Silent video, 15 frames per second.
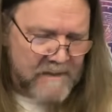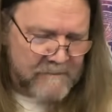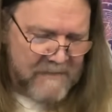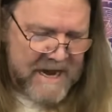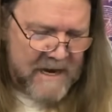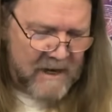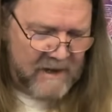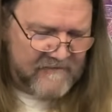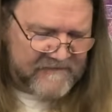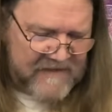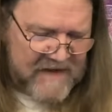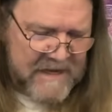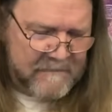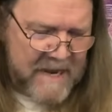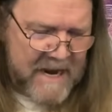wand. Male or
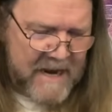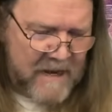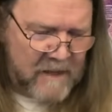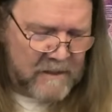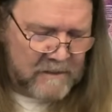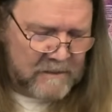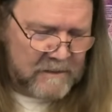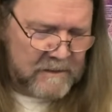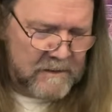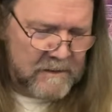female?